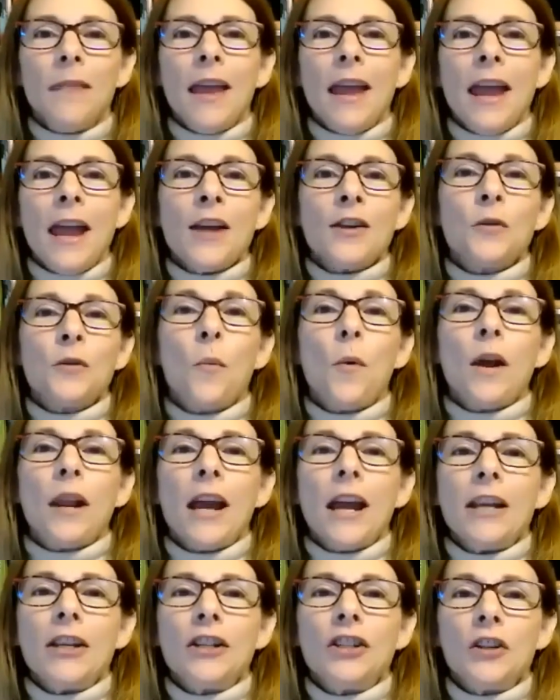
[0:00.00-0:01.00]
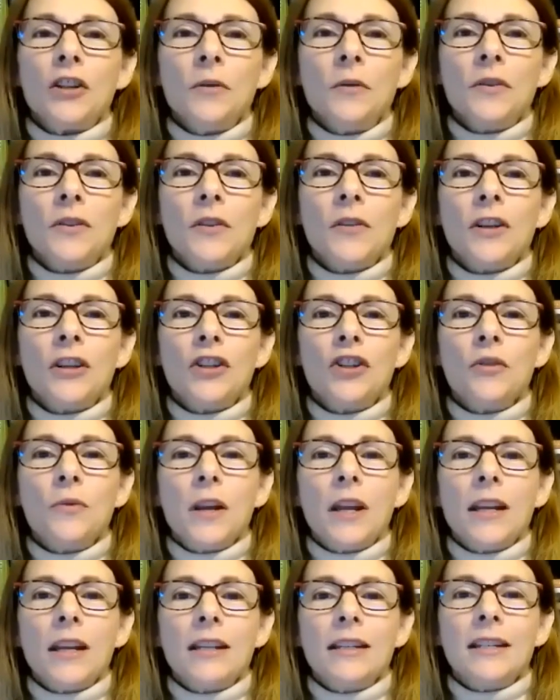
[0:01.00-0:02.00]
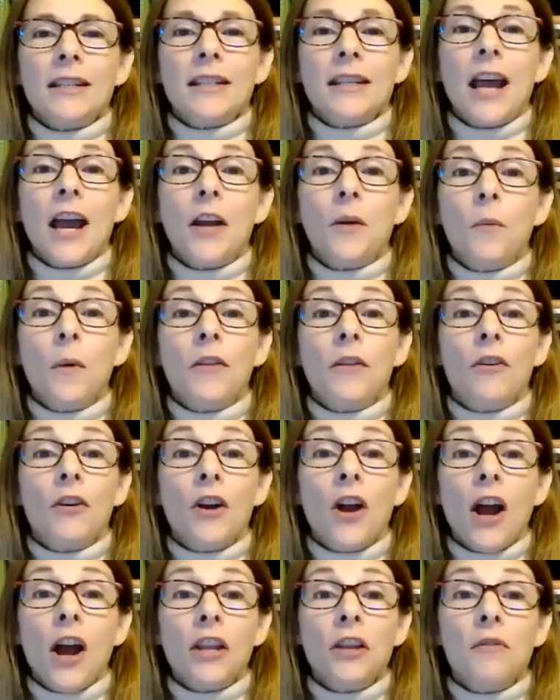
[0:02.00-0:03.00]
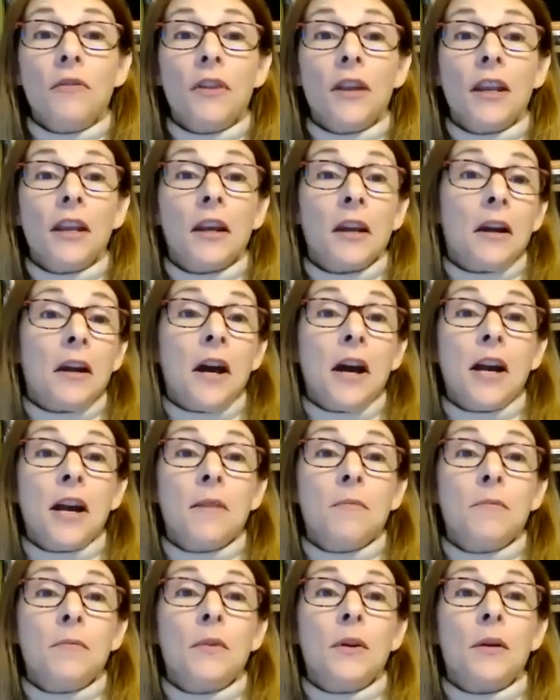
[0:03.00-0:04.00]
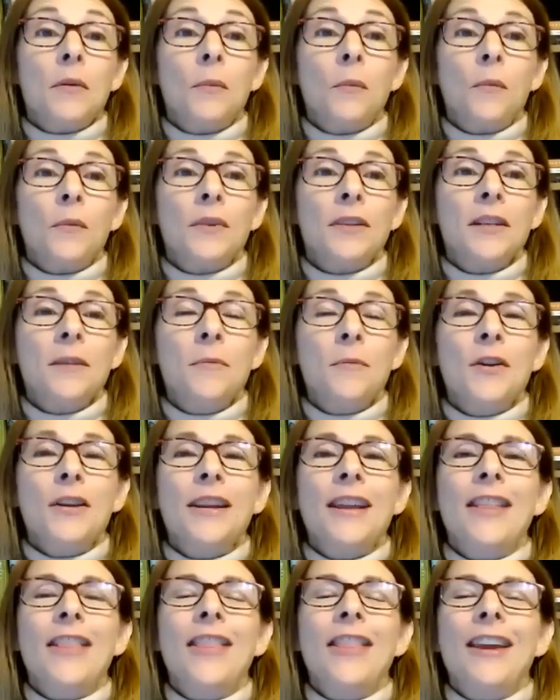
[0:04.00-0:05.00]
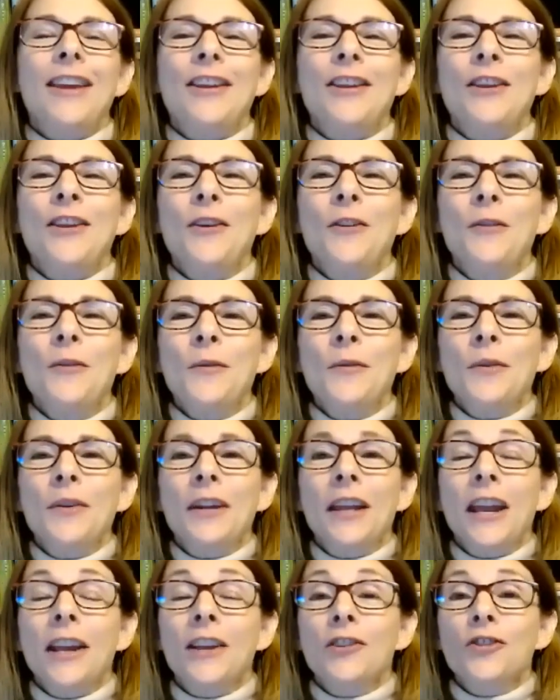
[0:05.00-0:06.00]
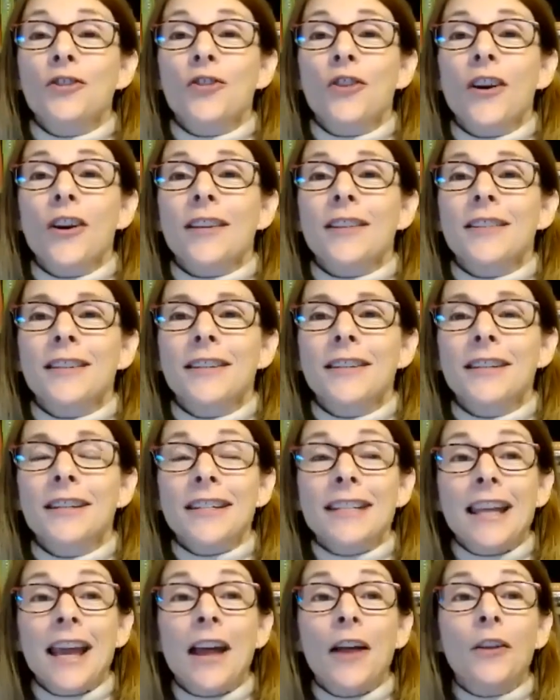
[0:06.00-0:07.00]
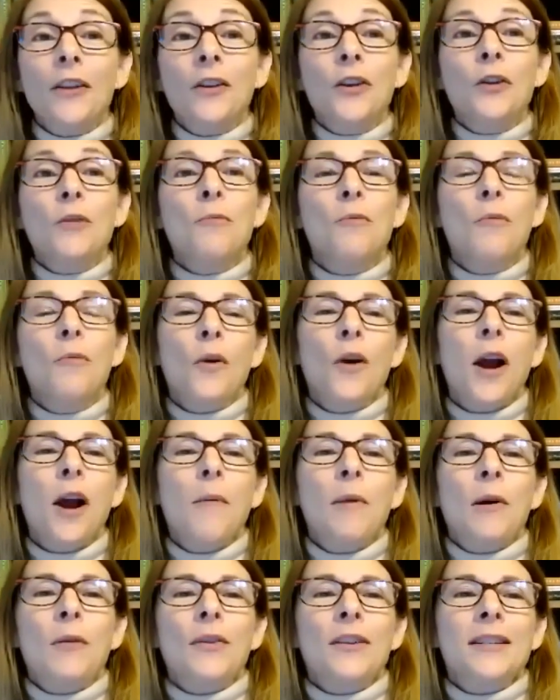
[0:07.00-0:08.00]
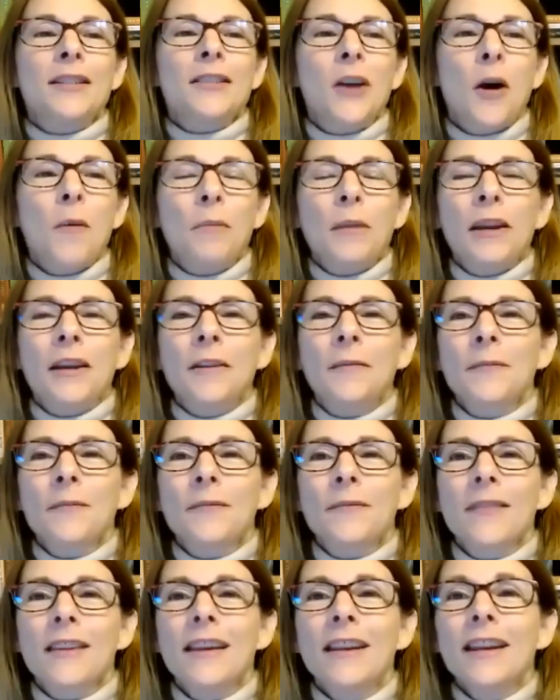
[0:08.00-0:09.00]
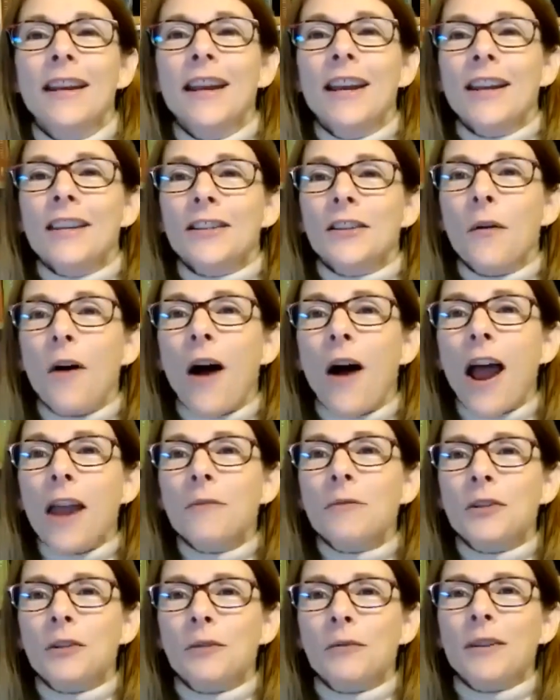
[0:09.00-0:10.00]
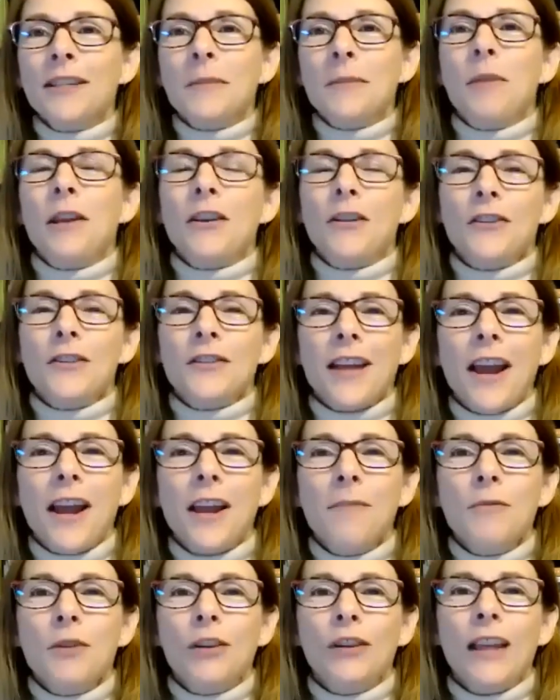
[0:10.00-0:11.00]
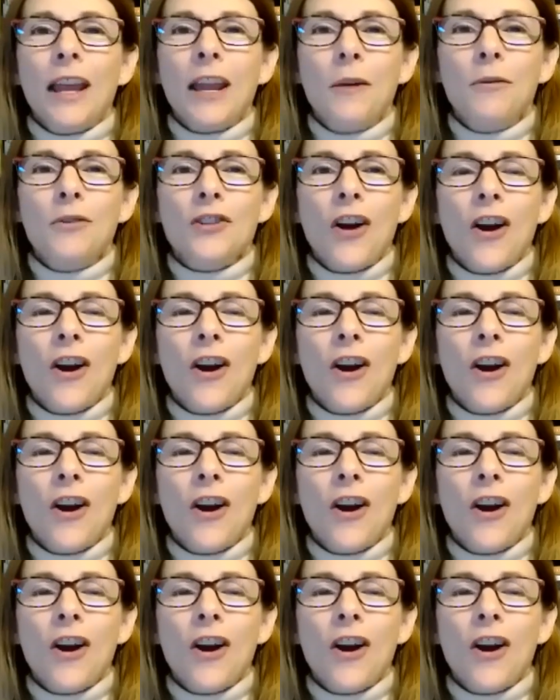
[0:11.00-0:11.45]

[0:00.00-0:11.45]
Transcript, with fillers: and what I do so that you can decide whether or not you think I'm someone that you can trust to tell you more about this topic. So I am Teresa Peters. I am your language